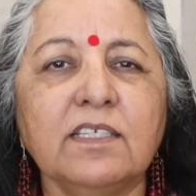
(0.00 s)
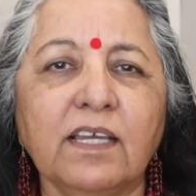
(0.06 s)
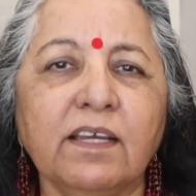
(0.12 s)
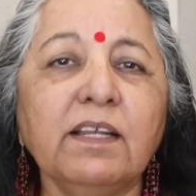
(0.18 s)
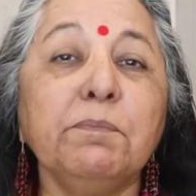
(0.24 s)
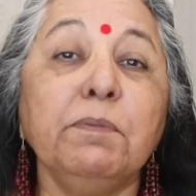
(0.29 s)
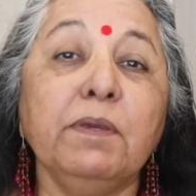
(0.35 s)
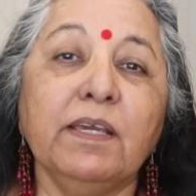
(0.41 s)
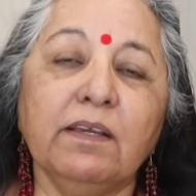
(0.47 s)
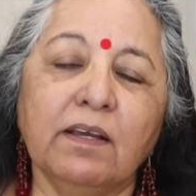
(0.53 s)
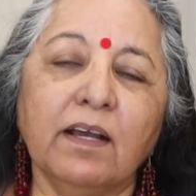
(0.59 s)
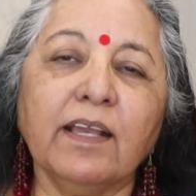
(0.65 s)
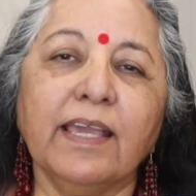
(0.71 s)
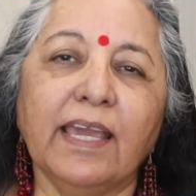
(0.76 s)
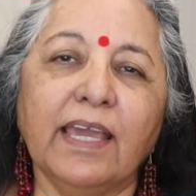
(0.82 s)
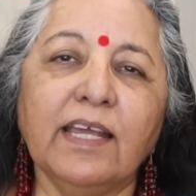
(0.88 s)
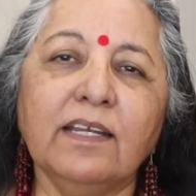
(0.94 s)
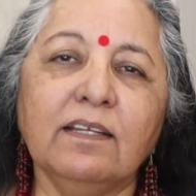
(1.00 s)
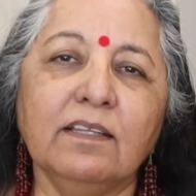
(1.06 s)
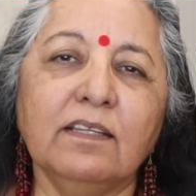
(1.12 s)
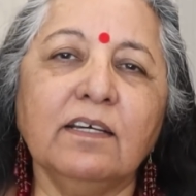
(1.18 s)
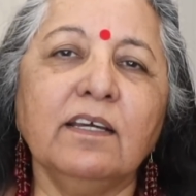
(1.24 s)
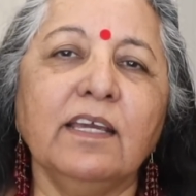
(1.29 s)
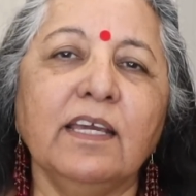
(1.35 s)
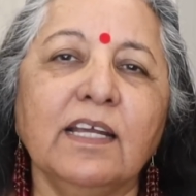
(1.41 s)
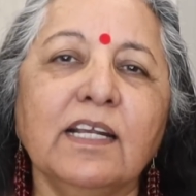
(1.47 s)
There'll be again
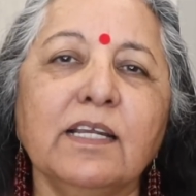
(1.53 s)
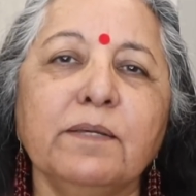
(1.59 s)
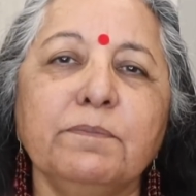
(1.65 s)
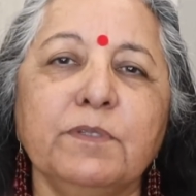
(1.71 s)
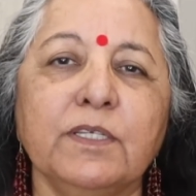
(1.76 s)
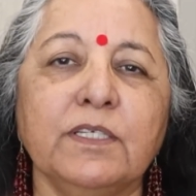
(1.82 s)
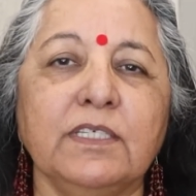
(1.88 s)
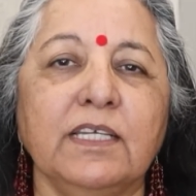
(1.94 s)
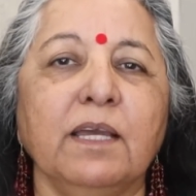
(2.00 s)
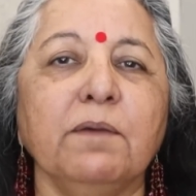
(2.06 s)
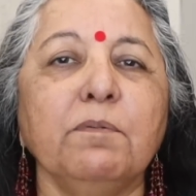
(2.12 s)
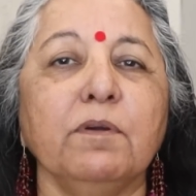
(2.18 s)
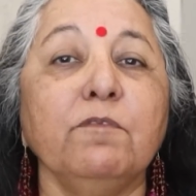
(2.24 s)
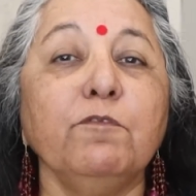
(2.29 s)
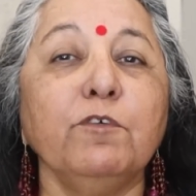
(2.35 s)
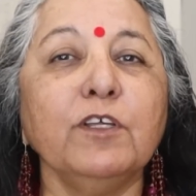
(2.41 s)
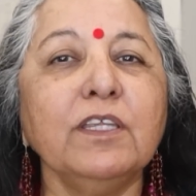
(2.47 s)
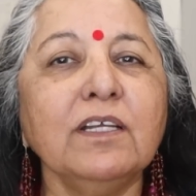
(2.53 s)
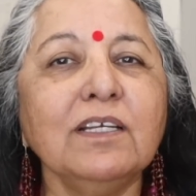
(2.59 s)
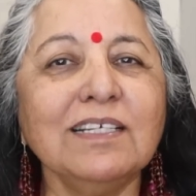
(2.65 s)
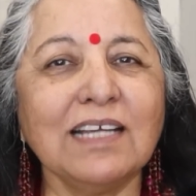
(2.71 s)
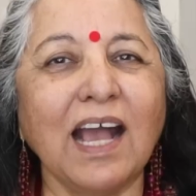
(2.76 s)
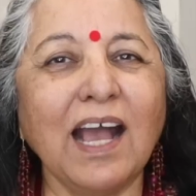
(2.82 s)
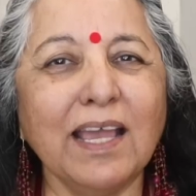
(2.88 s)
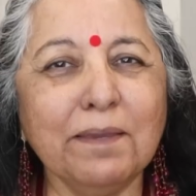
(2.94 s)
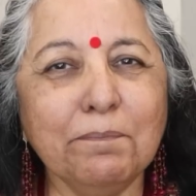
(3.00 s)
the eclipses there, but for the
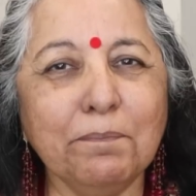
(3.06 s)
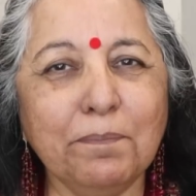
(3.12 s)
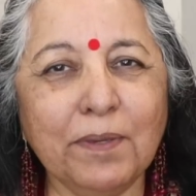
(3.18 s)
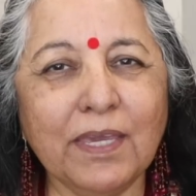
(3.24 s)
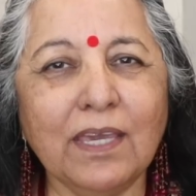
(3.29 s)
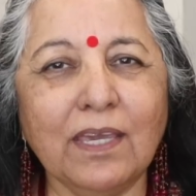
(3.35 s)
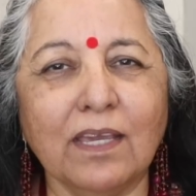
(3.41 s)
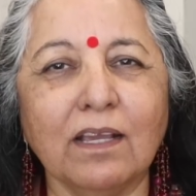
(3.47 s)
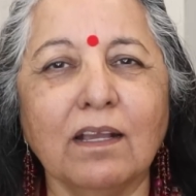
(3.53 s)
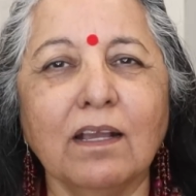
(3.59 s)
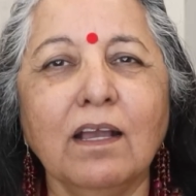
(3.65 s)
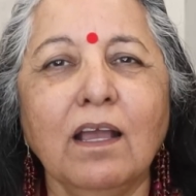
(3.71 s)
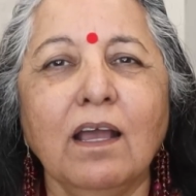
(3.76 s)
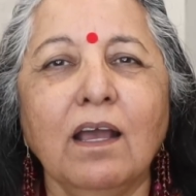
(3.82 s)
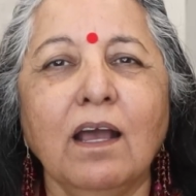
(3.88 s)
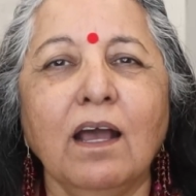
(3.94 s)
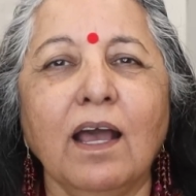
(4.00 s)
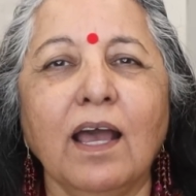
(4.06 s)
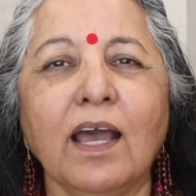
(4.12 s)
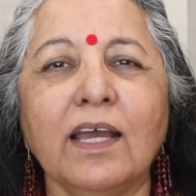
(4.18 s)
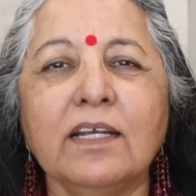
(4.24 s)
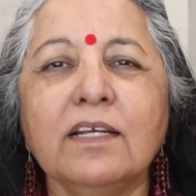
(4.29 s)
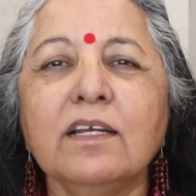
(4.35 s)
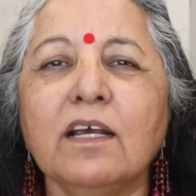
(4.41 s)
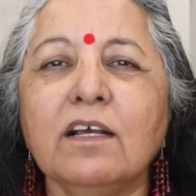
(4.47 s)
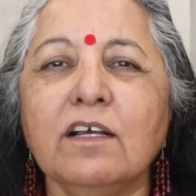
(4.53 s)
time being,
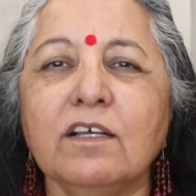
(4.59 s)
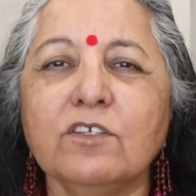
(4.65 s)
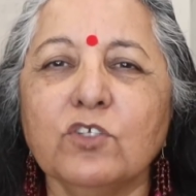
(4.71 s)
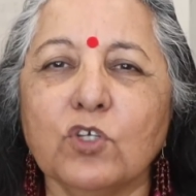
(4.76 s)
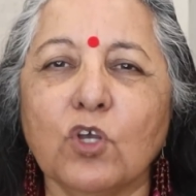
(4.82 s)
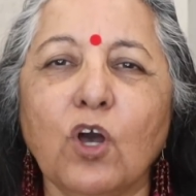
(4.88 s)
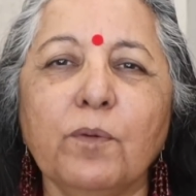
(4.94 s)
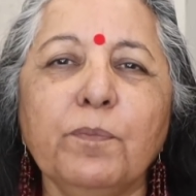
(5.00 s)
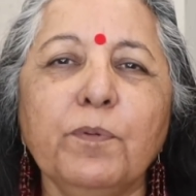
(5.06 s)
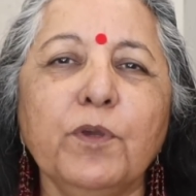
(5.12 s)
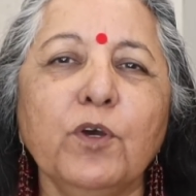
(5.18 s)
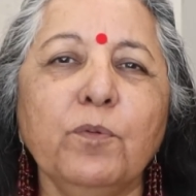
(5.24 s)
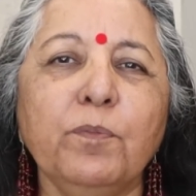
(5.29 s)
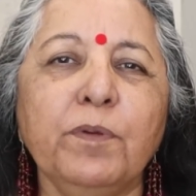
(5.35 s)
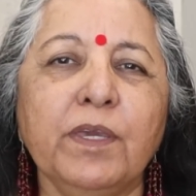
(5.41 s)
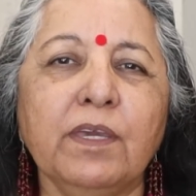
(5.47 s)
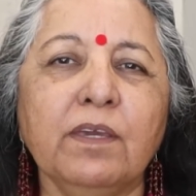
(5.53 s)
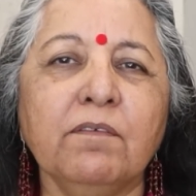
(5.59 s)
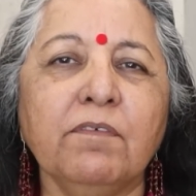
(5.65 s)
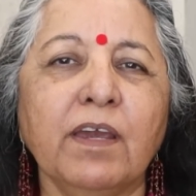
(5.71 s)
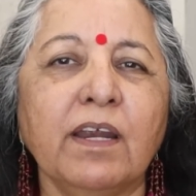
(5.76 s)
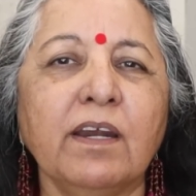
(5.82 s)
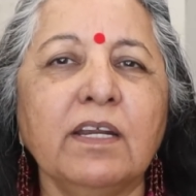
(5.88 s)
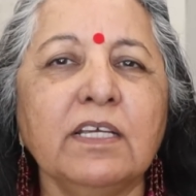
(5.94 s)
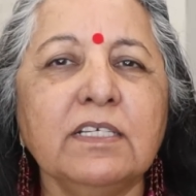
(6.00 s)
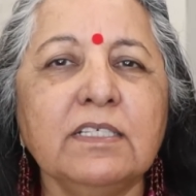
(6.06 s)
And Scorpio being
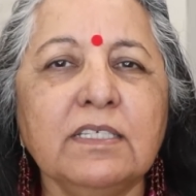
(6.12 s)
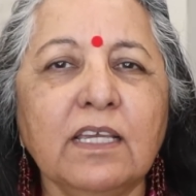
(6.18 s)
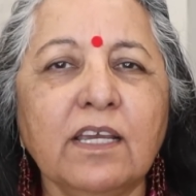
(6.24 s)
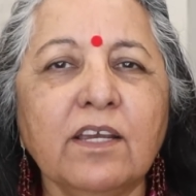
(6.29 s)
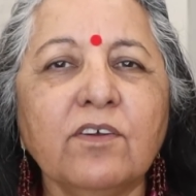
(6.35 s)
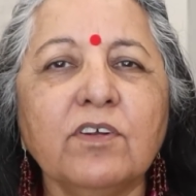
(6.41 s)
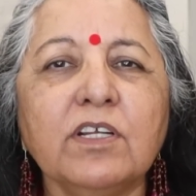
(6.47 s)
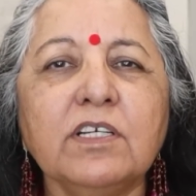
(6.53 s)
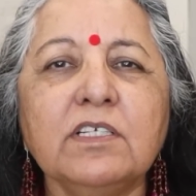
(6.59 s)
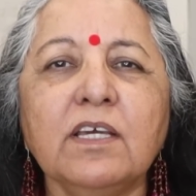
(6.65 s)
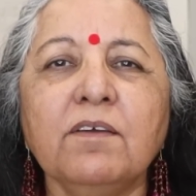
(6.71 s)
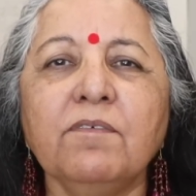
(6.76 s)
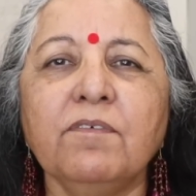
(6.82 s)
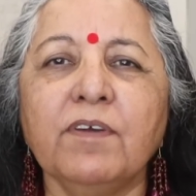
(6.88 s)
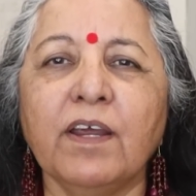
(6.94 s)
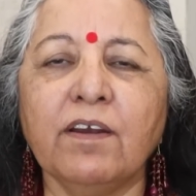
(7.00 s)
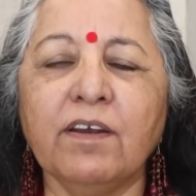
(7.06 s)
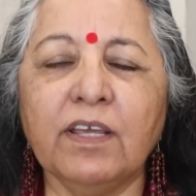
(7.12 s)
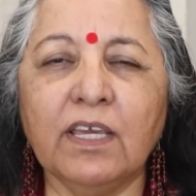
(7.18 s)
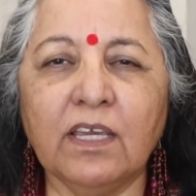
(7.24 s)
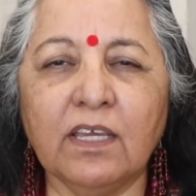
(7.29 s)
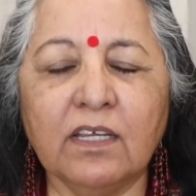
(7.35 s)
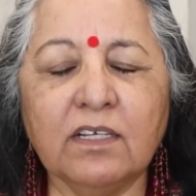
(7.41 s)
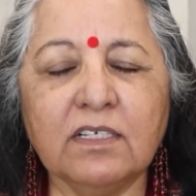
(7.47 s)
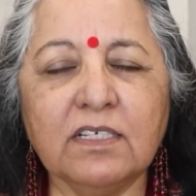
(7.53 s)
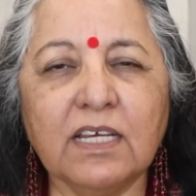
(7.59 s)
very secretive, very
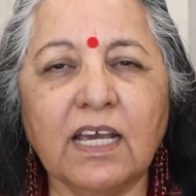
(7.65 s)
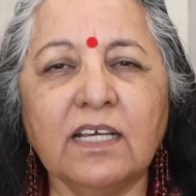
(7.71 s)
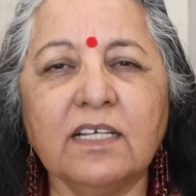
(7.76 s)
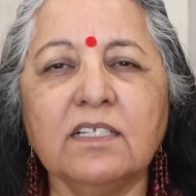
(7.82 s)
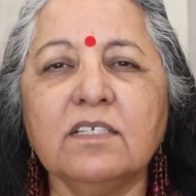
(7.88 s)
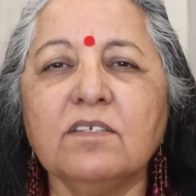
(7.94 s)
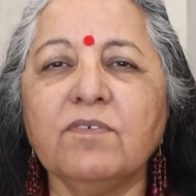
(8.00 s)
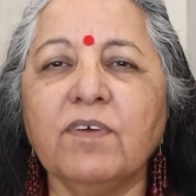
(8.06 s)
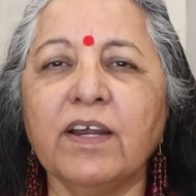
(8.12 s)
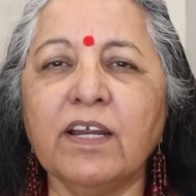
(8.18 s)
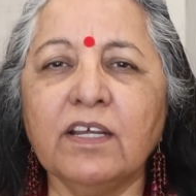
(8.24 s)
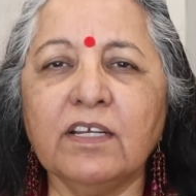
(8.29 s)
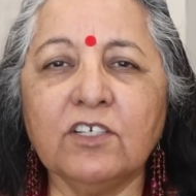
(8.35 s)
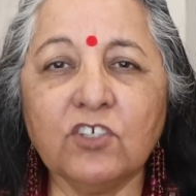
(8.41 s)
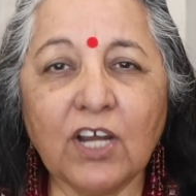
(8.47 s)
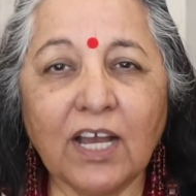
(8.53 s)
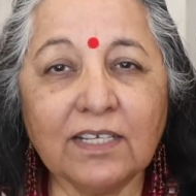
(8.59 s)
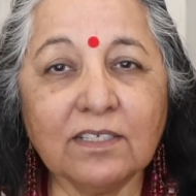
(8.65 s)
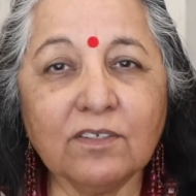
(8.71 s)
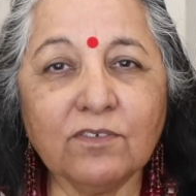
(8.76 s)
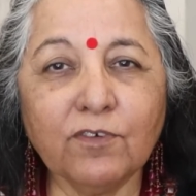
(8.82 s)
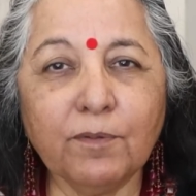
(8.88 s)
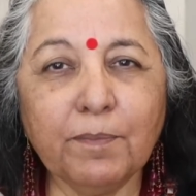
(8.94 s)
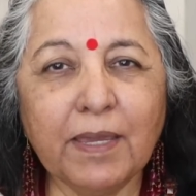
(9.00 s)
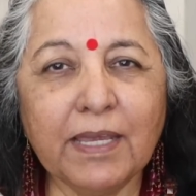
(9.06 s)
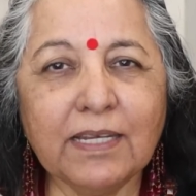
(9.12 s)
intense, very
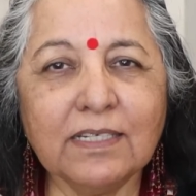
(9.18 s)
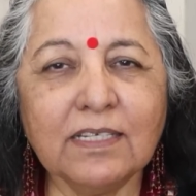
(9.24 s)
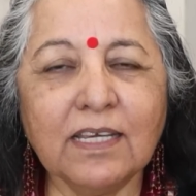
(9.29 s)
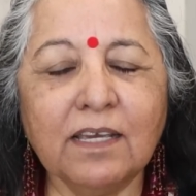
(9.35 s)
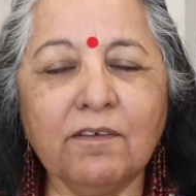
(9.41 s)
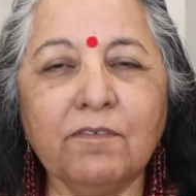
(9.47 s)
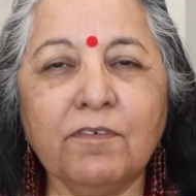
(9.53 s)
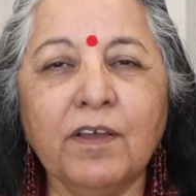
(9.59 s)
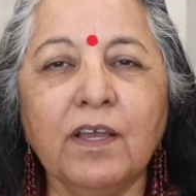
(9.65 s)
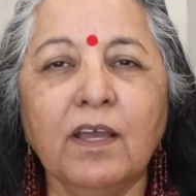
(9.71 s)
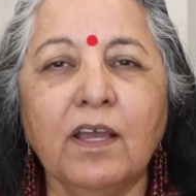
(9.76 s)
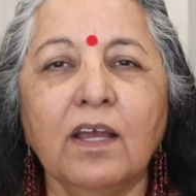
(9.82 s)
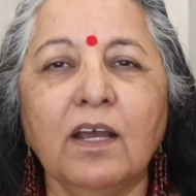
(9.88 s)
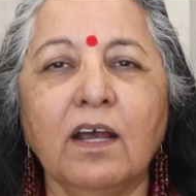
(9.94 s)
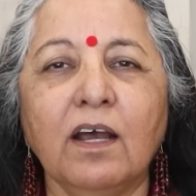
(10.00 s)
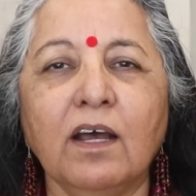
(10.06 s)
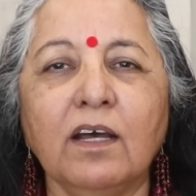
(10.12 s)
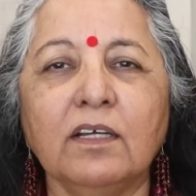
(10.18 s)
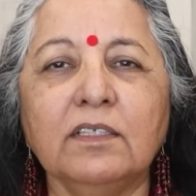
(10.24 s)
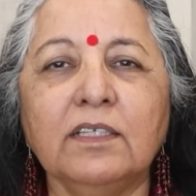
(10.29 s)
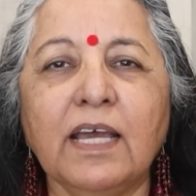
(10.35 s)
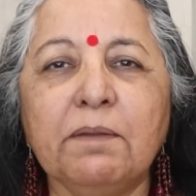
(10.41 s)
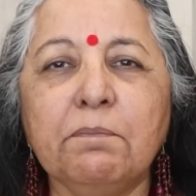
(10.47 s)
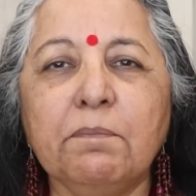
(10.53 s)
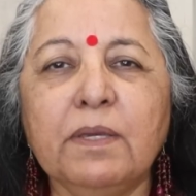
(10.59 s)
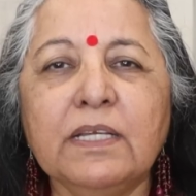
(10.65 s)
transformative,
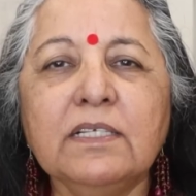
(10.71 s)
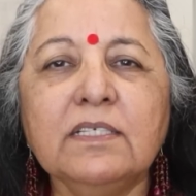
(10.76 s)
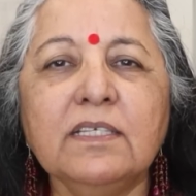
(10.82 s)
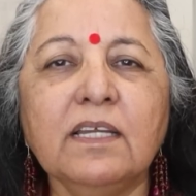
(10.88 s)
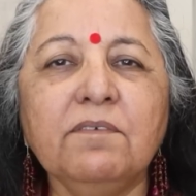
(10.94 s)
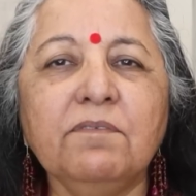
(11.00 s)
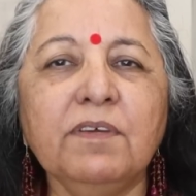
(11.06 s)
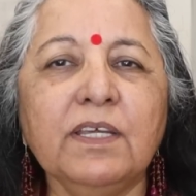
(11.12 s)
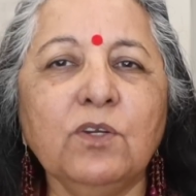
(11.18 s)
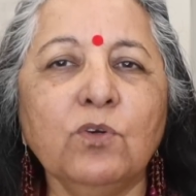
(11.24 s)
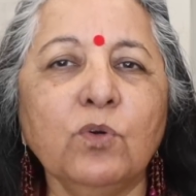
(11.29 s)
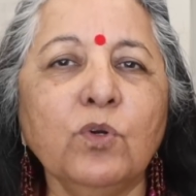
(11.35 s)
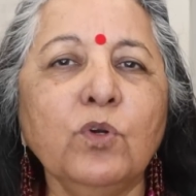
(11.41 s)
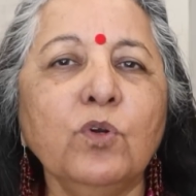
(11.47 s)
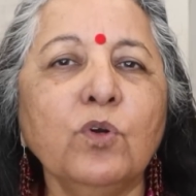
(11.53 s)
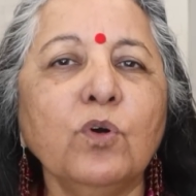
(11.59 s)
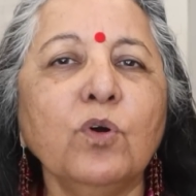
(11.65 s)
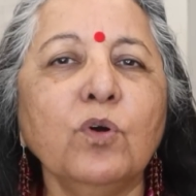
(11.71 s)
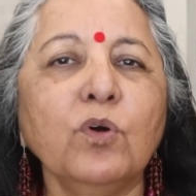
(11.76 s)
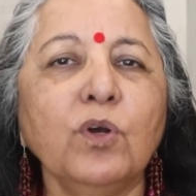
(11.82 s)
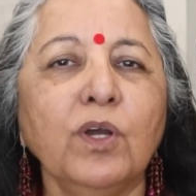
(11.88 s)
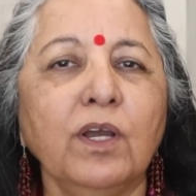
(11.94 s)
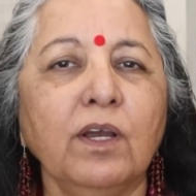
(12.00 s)
that means that we don't know